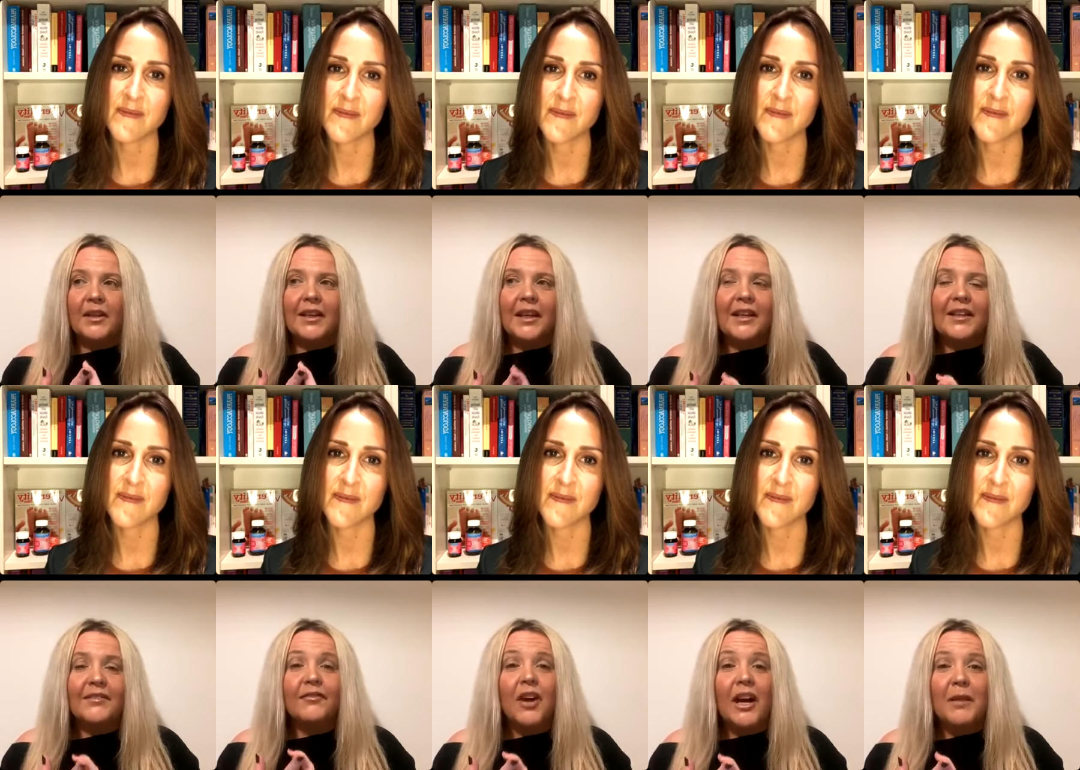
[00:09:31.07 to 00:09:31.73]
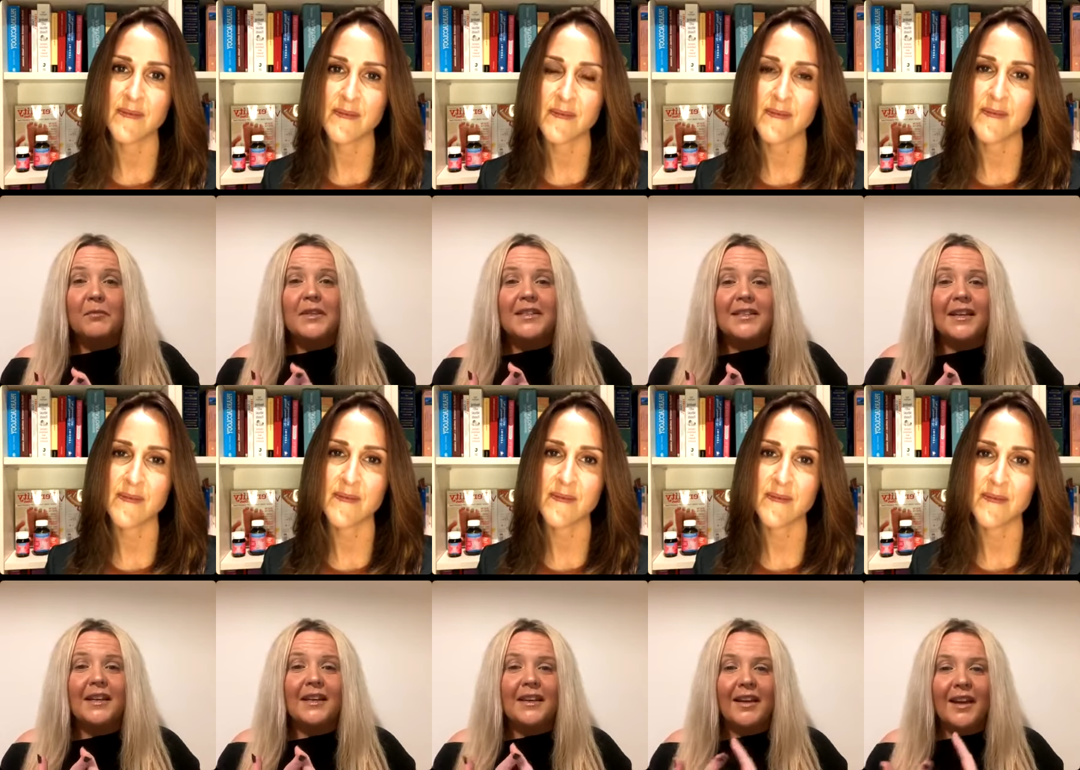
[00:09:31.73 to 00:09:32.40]
Speaker 1: getting vitamin
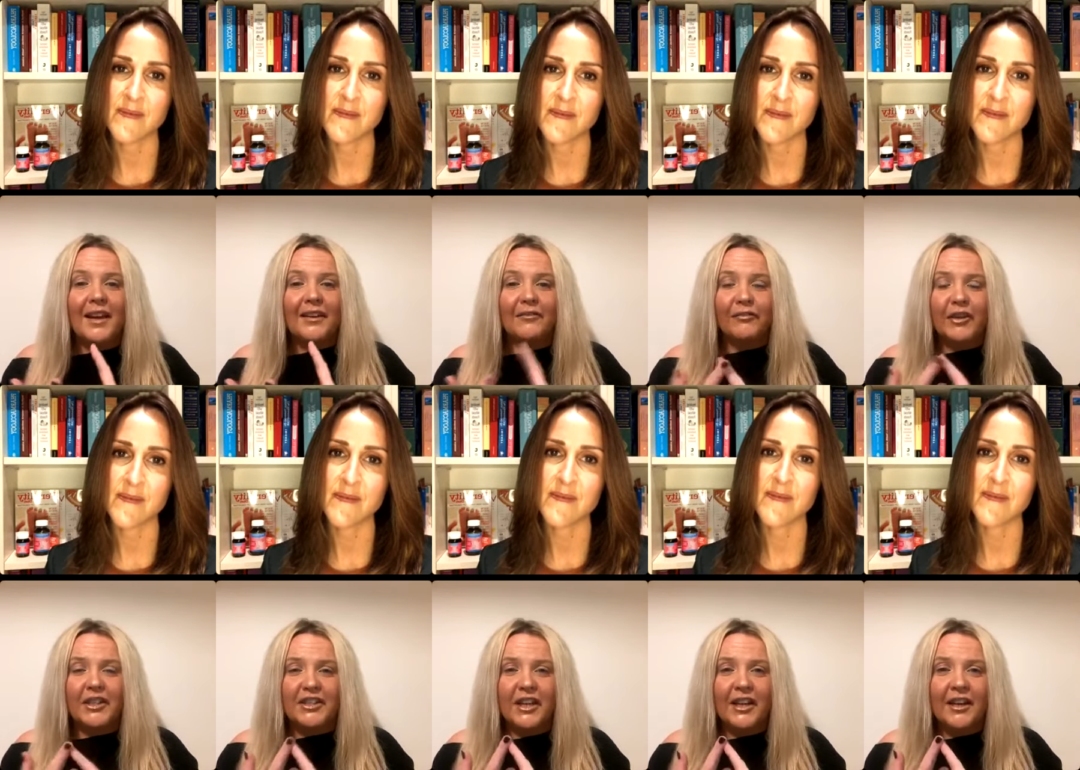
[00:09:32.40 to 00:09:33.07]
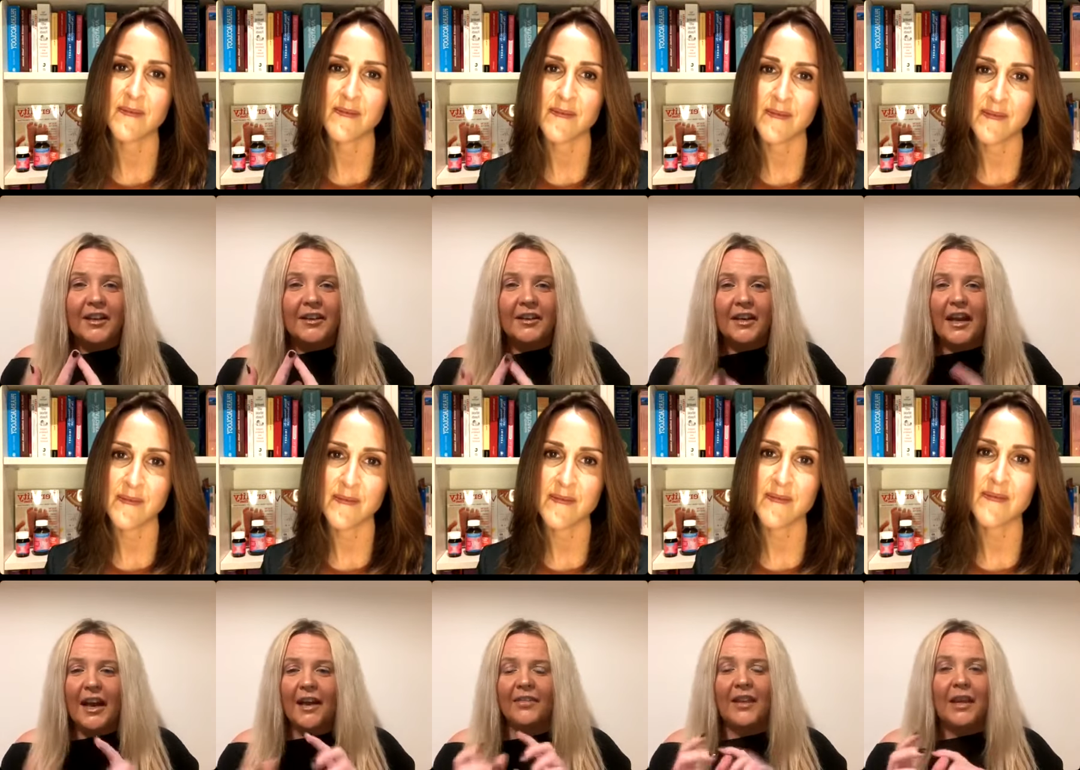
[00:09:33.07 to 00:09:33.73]
D and fresh air,
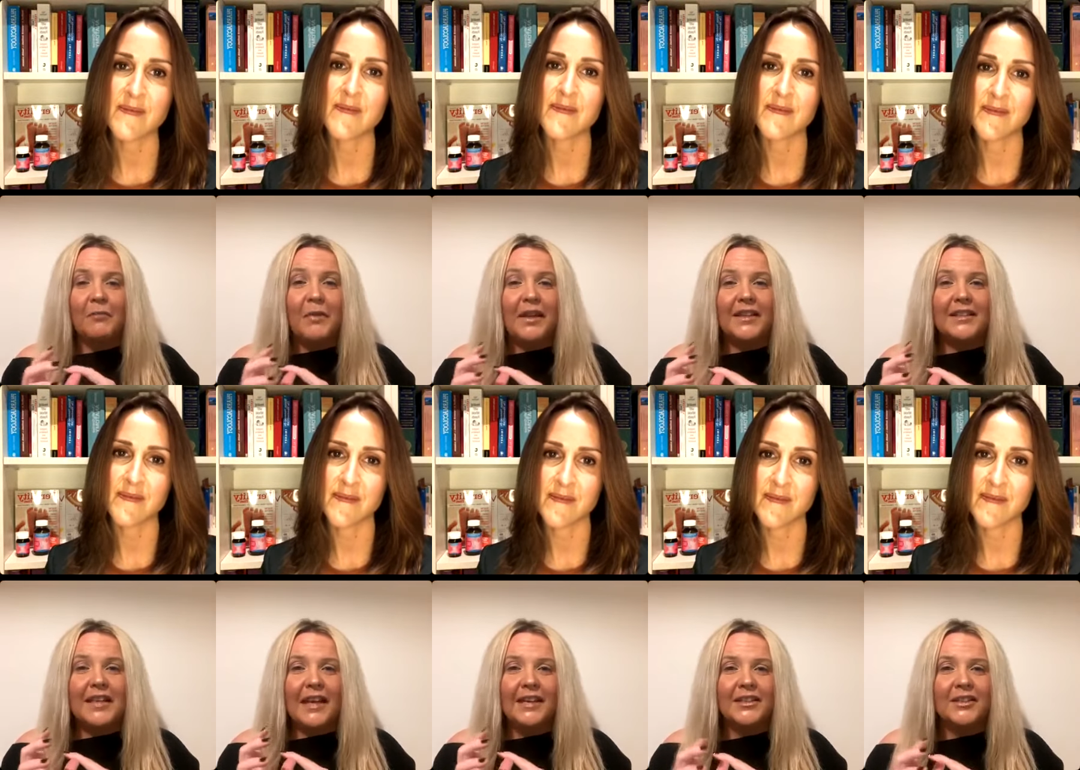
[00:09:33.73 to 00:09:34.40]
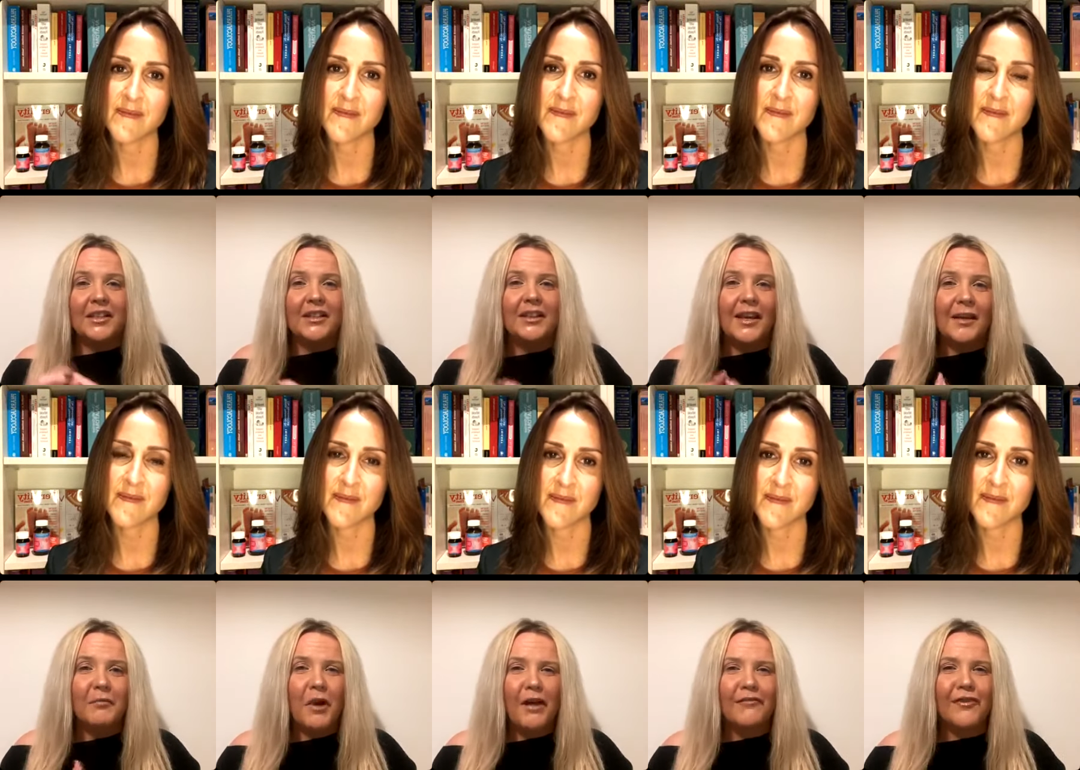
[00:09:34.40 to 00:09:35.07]
and then meditation. They're
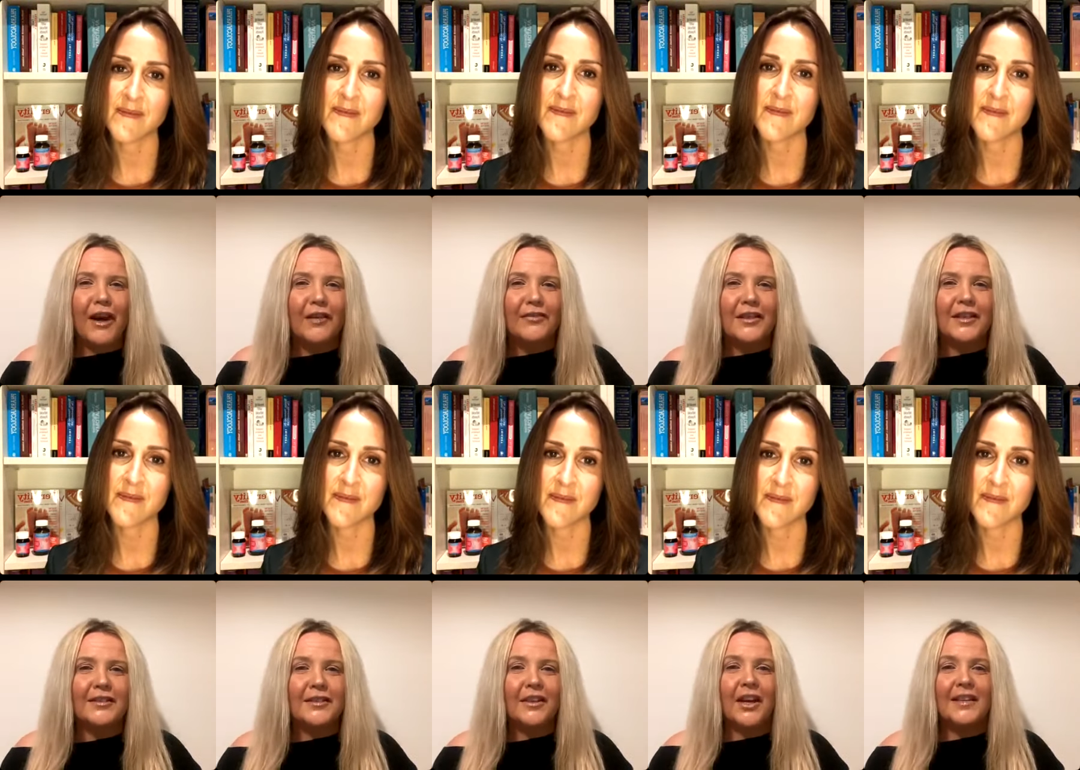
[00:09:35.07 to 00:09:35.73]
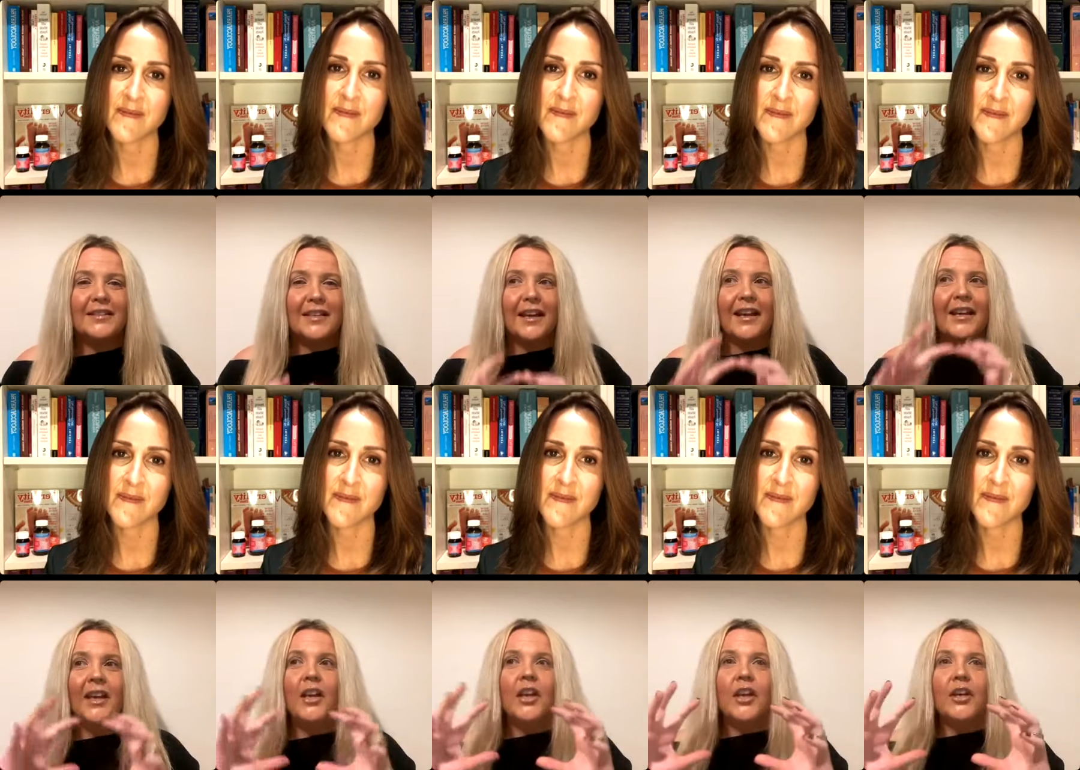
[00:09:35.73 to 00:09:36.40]
my five things that I say
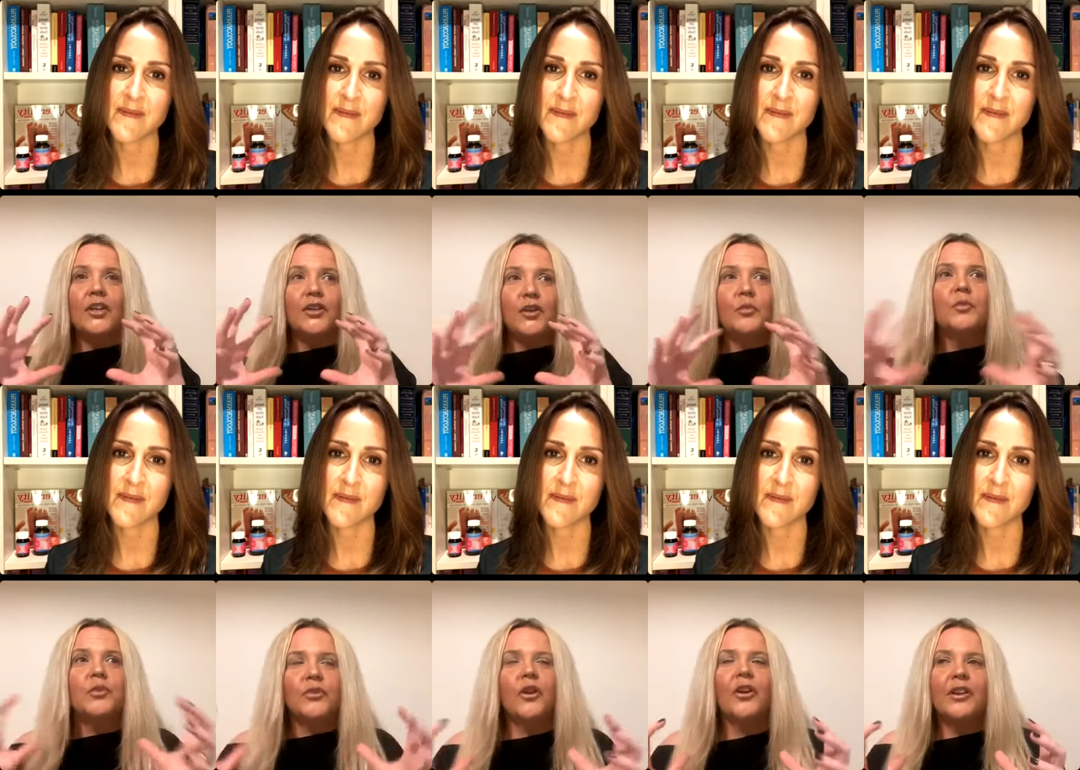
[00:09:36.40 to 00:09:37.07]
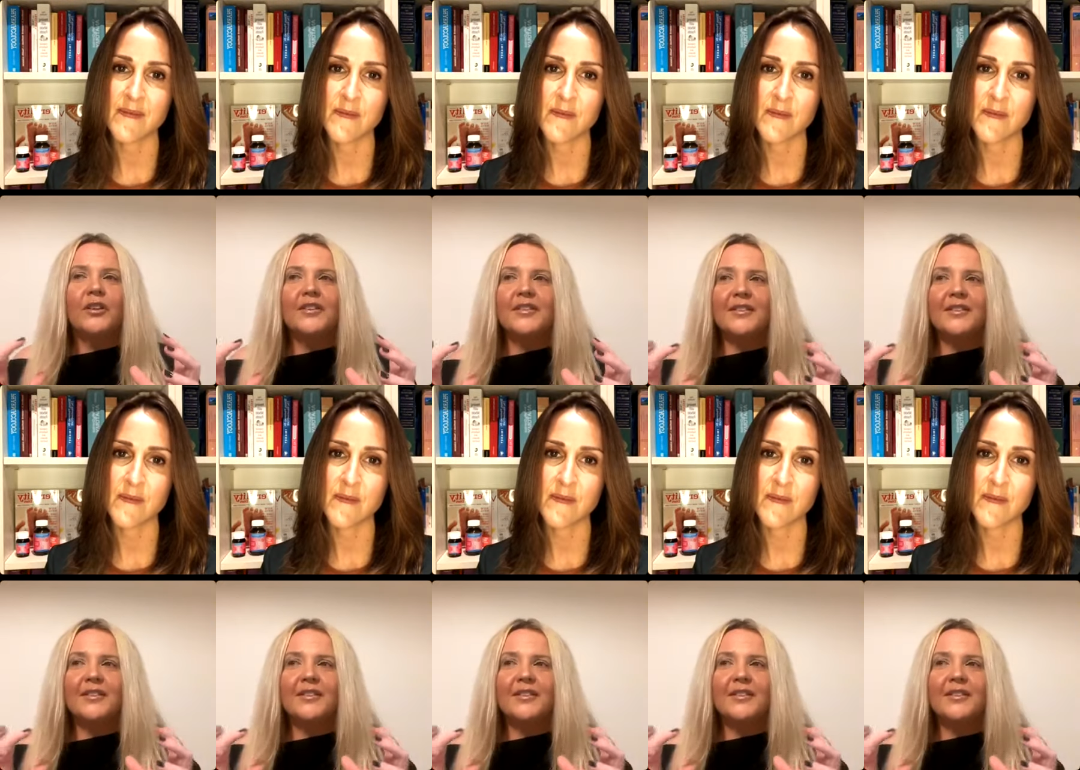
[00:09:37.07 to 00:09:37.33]
you will notice